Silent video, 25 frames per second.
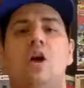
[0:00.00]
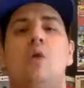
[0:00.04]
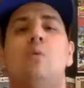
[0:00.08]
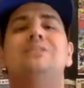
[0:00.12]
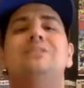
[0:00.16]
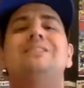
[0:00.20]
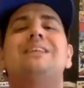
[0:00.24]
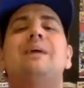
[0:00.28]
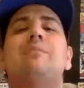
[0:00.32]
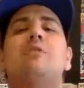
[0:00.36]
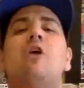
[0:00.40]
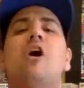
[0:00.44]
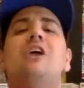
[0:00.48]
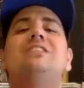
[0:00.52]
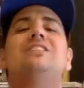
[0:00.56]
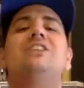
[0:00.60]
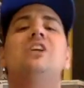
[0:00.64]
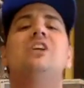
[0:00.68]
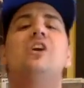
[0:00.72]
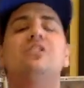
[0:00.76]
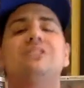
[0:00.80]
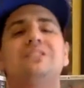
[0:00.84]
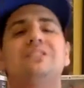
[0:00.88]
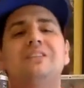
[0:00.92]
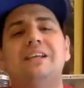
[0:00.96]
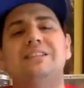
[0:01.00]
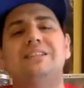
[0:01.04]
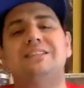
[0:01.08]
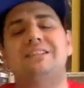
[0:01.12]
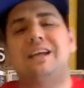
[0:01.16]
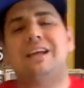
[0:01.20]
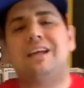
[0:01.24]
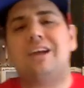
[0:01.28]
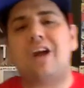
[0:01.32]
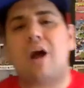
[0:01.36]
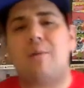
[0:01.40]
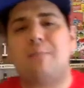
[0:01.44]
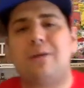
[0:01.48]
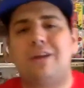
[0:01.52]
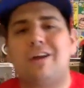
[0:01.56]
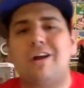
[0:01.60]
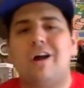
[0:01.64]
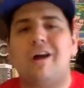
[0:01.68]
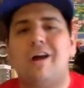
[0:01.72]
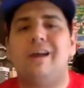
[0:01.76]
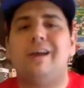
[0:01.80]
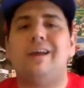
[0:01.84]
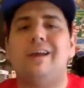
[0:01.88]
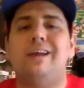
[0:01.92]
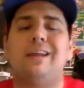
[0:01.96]
What's up guys and girls, DC Comic
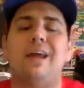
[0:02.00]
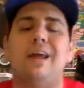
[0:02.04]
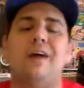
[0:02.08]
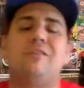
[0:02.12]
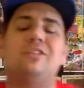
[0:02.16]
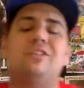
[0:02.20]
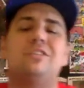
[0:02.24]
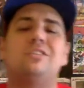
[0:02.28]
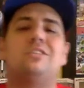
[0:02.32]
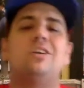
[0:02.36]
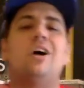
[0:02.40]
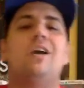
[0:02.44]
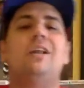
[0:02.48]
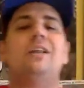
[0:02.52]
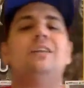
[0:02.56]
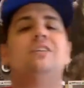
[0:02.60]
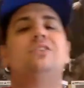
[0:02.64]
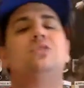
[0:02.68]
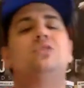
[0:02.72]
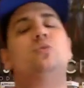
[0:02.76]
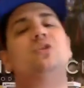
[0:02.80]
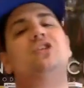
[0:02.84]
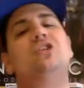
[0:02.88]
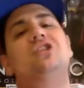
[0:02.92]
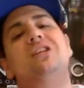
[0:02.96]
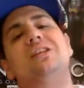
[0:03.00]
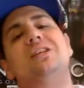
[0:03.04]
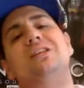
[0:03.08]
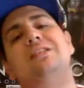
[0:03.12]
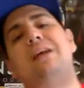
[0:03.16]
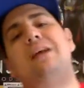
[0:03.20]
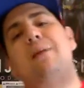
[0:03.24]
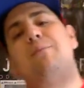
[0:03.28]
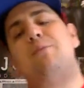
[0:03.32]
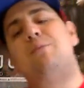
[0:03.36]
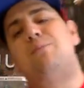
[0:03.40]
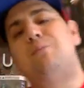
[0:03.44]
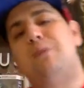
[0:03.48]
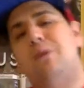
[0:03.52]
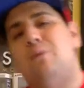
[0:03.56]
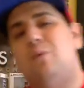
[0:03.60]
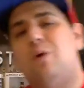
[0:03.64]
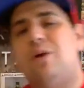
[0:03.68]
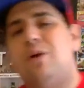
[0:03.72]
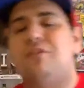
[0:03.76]
Guy here. Now I've decided to switch things up a bit.